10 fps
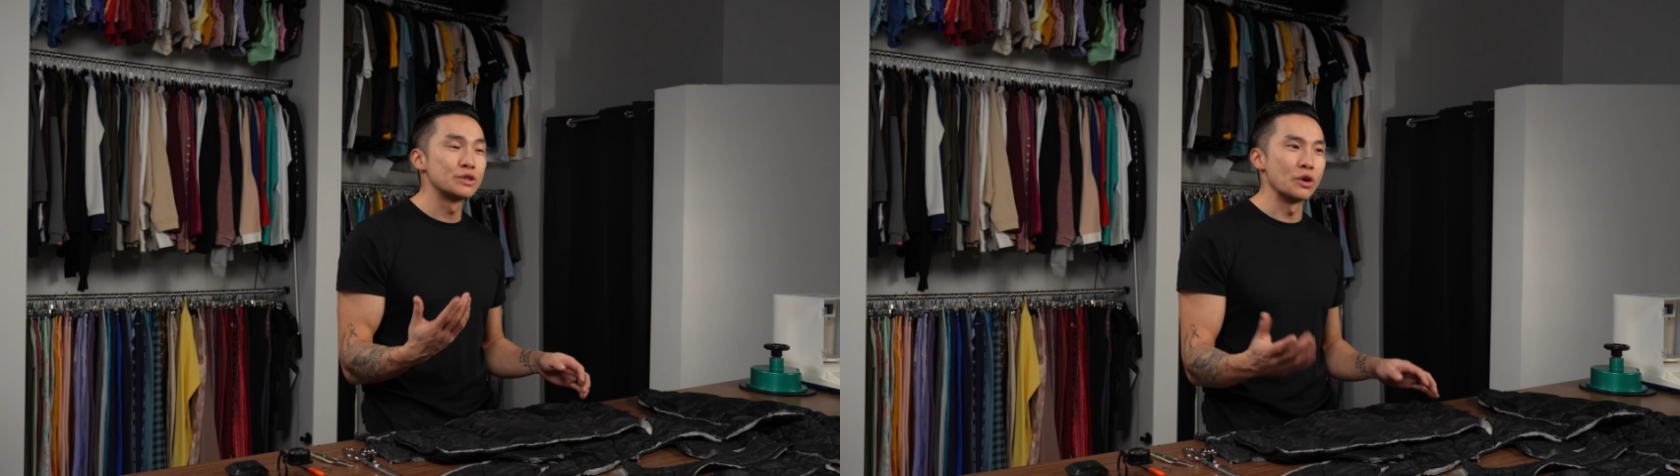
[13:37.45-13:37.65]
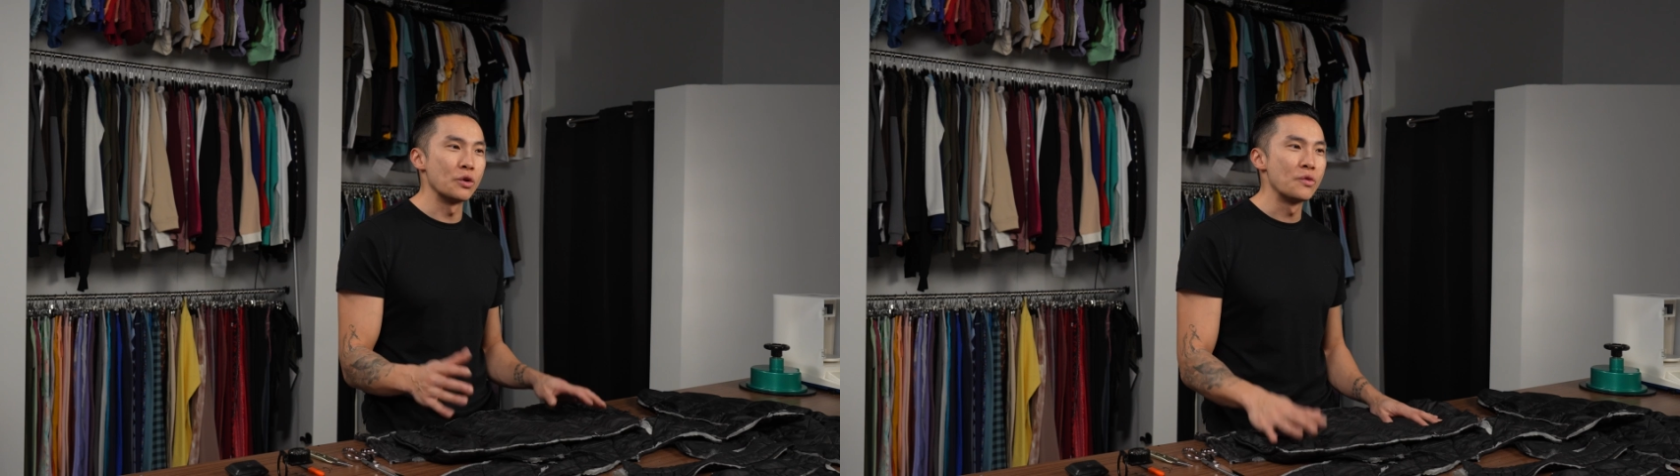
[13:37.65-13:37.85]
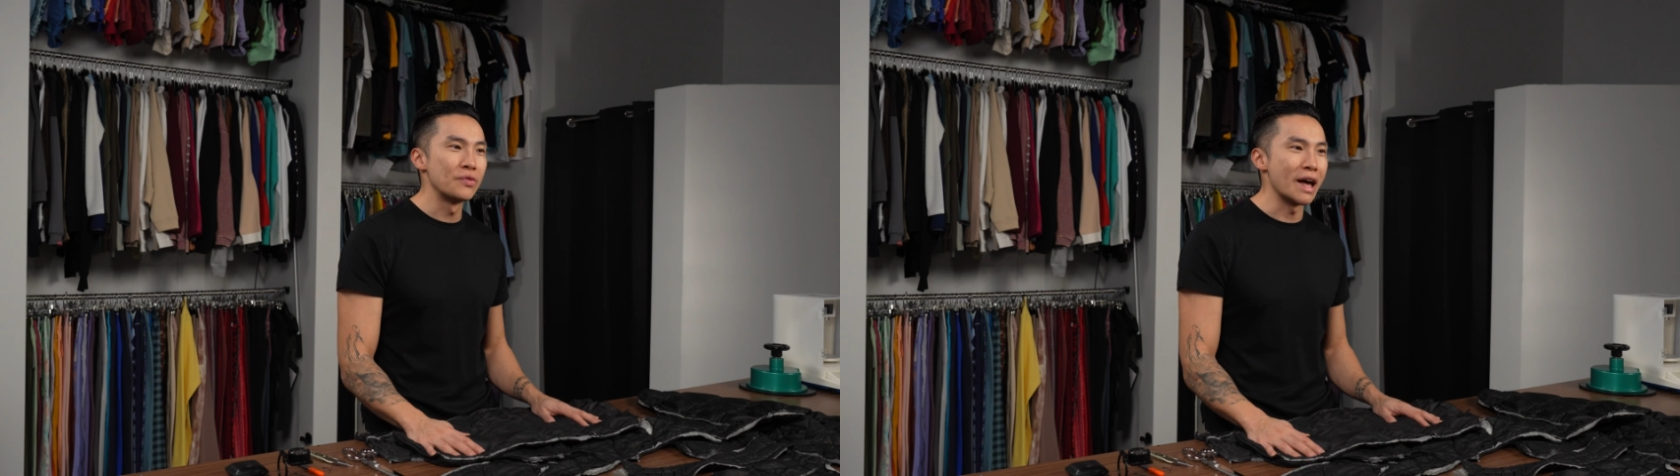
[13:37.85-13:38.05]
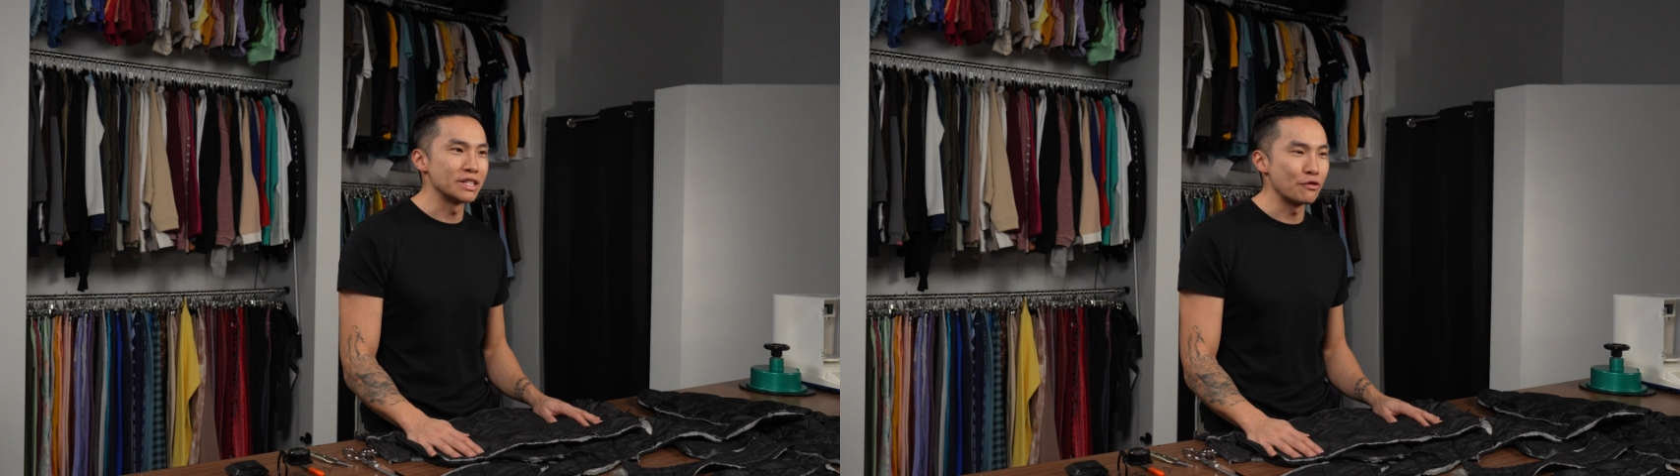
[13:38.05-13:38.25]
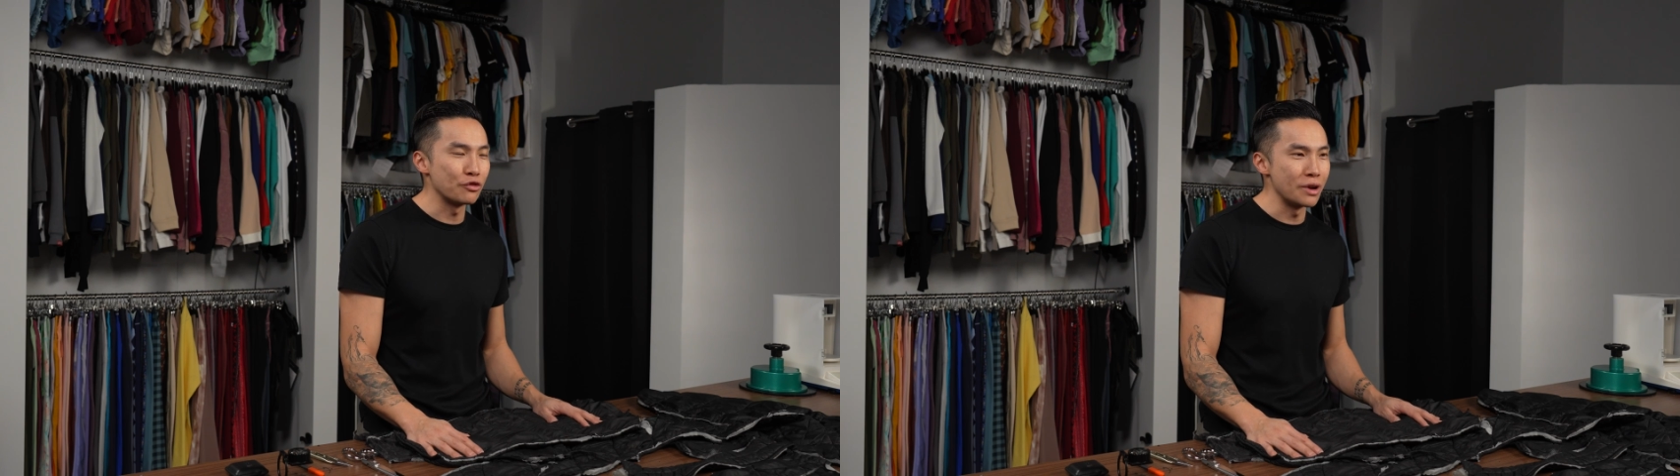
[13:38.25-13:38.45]
So that's
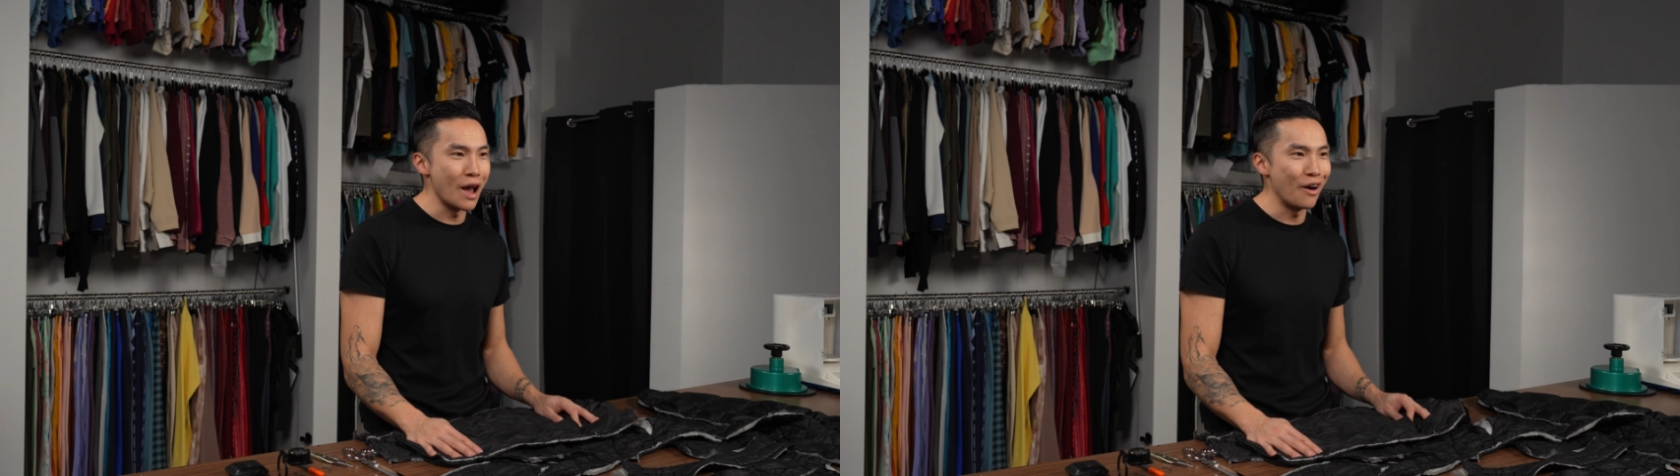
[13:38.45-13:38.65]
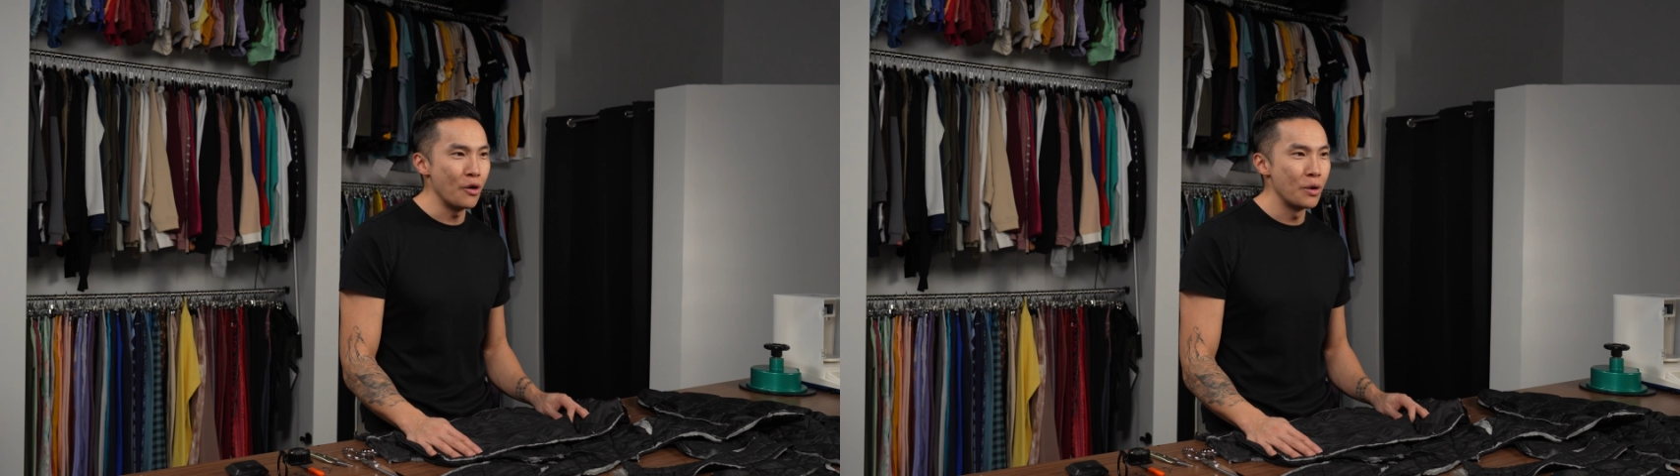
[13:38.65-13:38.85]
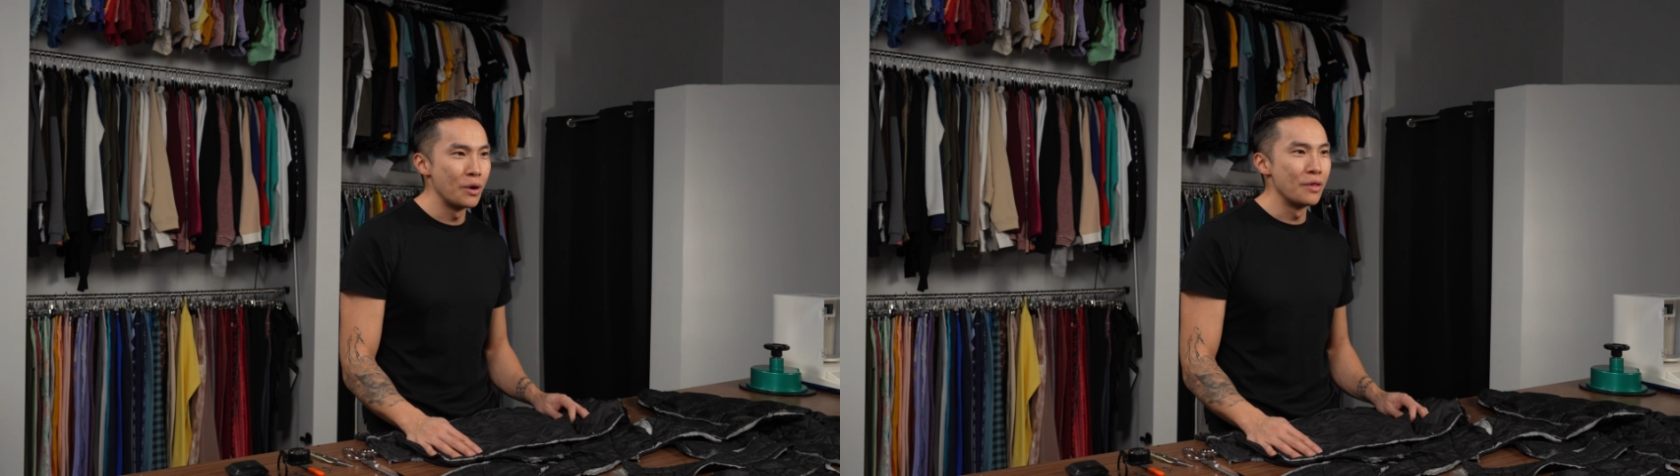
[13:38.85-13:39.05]
it for now.